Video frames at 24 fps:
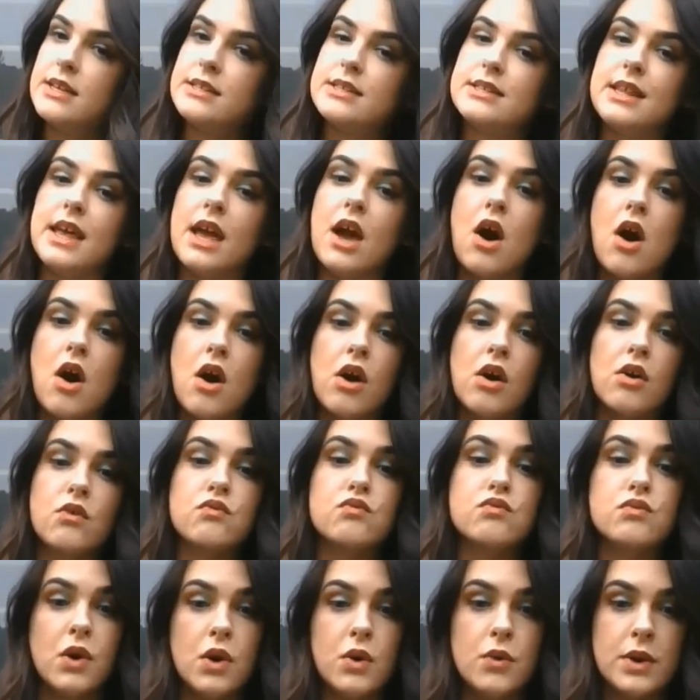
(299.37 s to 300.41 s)
they are
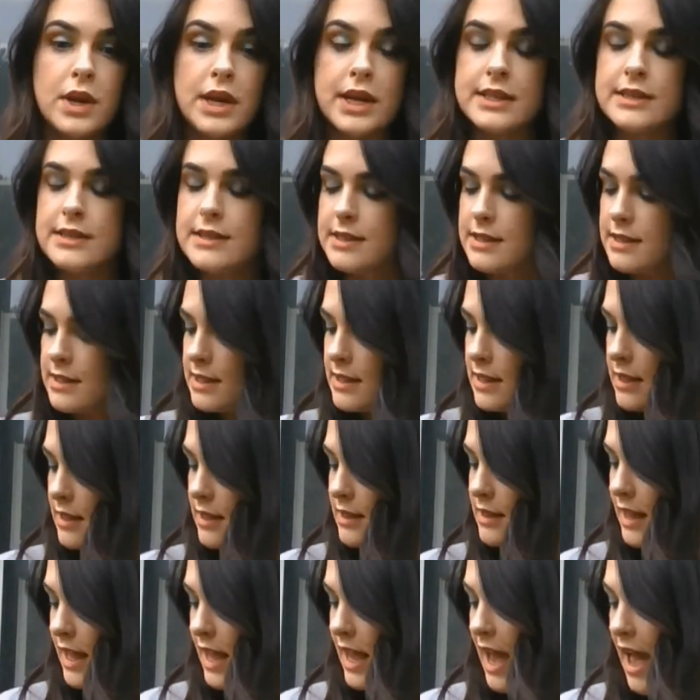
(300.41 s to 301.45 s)
rodents,
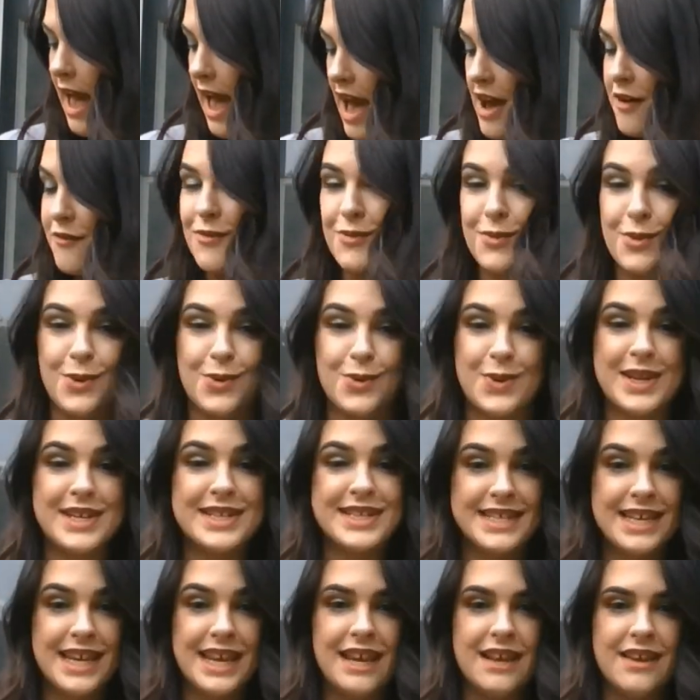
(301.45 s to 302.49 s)
they have rodent
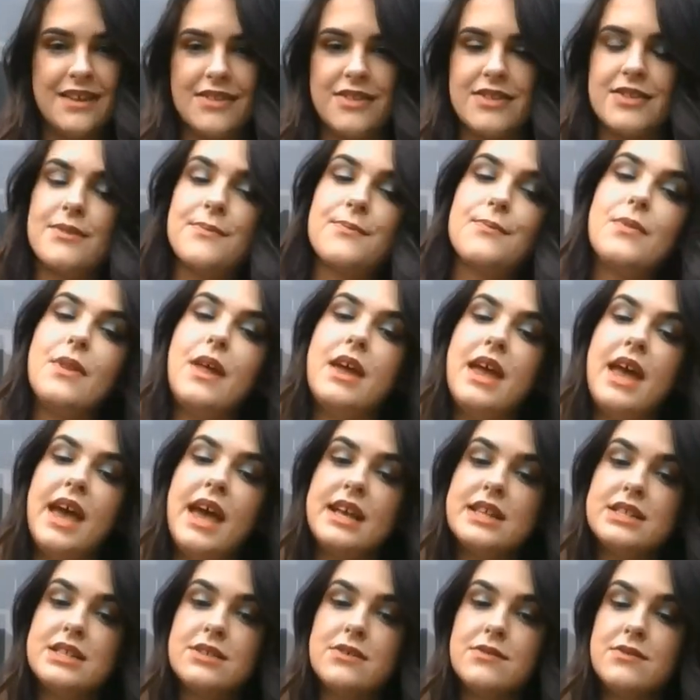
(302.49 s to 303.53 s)
teeth.
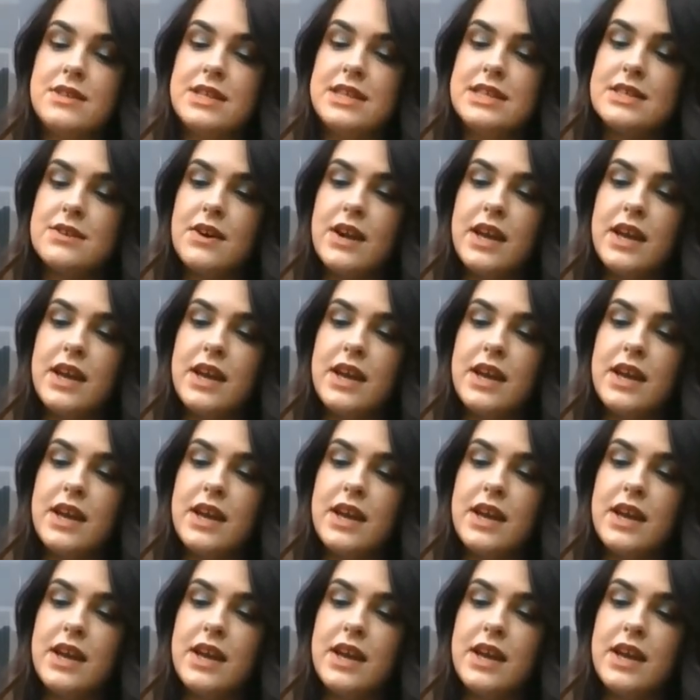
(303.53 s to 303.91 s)
And so this right